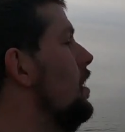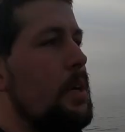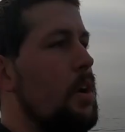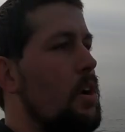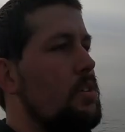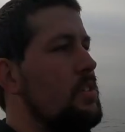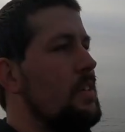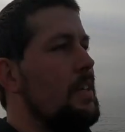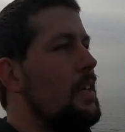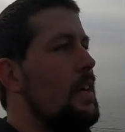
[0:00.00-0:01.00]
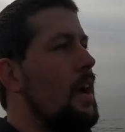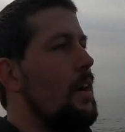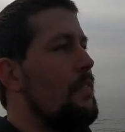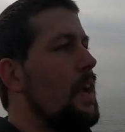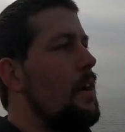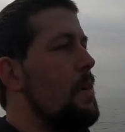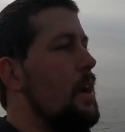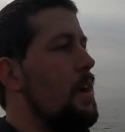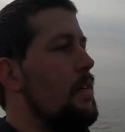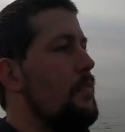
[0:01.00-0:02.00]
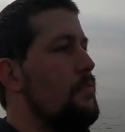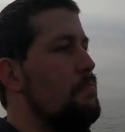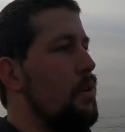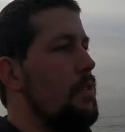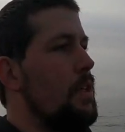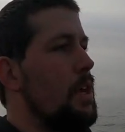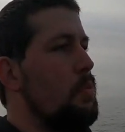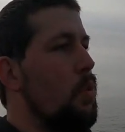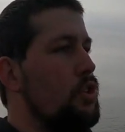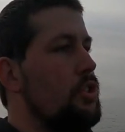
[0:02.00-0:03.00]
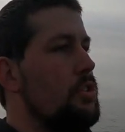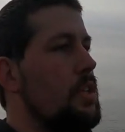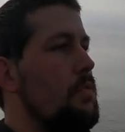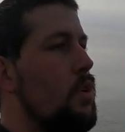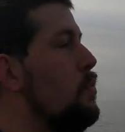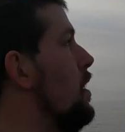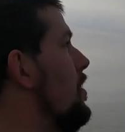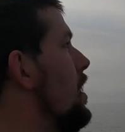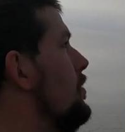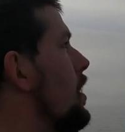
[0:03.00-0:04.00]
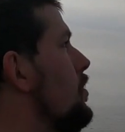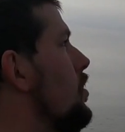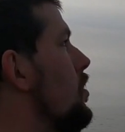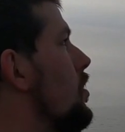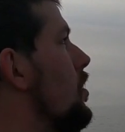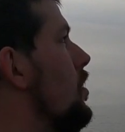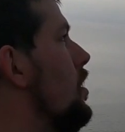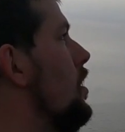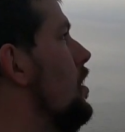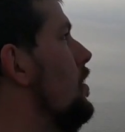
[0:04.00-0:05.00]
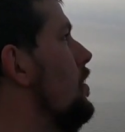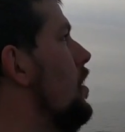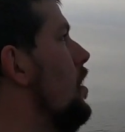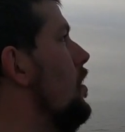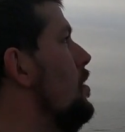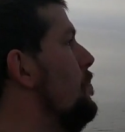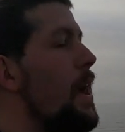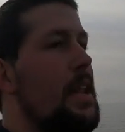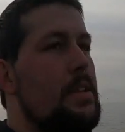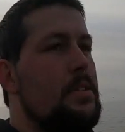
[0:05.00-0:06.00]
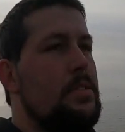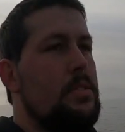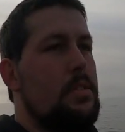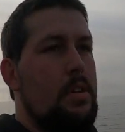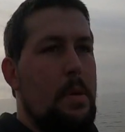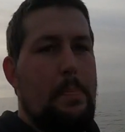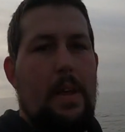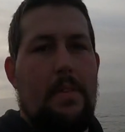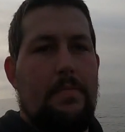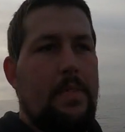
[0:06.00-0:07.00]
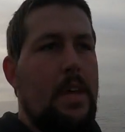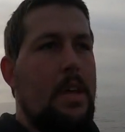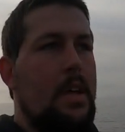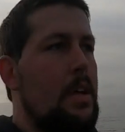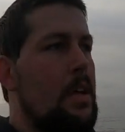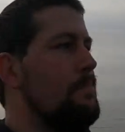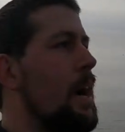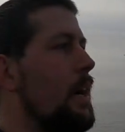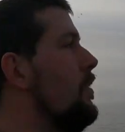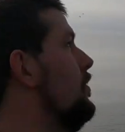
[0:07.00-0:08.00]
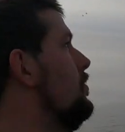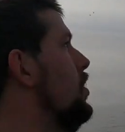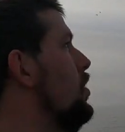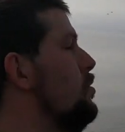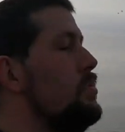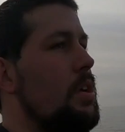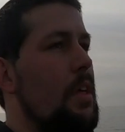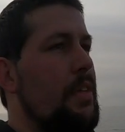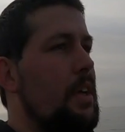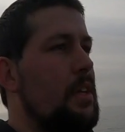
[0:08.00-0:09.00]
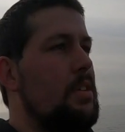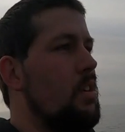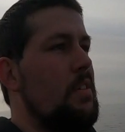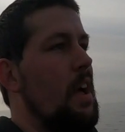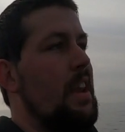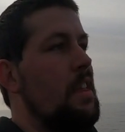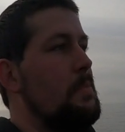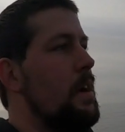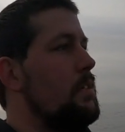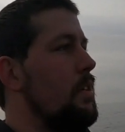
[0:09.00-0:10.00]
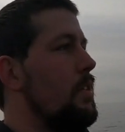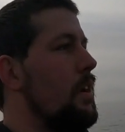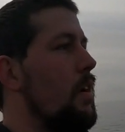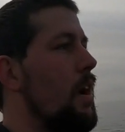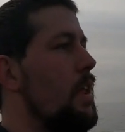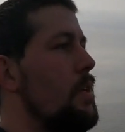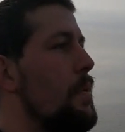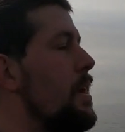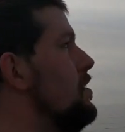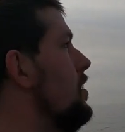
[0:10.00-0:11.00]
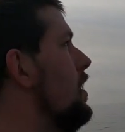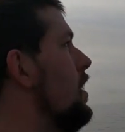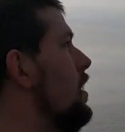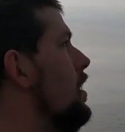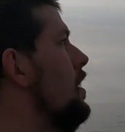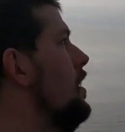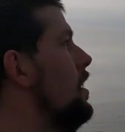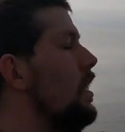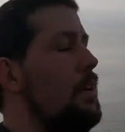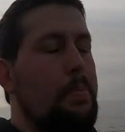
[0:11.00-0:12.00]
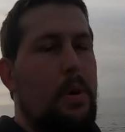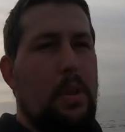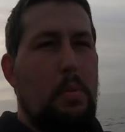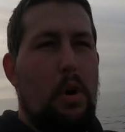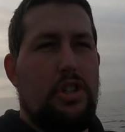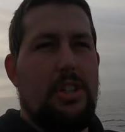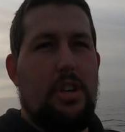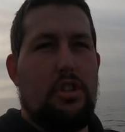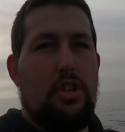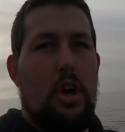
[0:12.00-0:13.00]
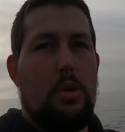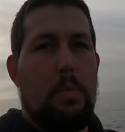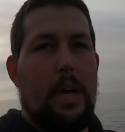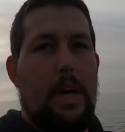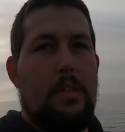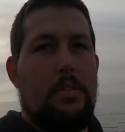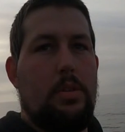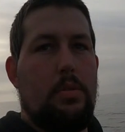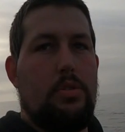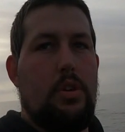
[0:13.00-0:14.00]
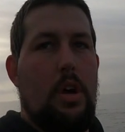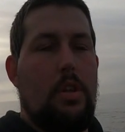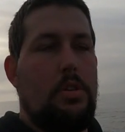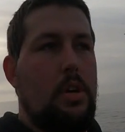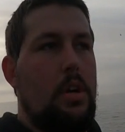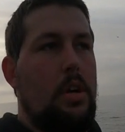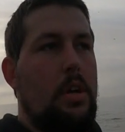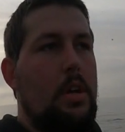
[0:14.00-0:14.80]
because I think I might have put the washers in the wrong way around. I know on the pen mag 2s, I think it is, or any of the mags, I think, or any of the pens, I think, you can put the washers in a certain way to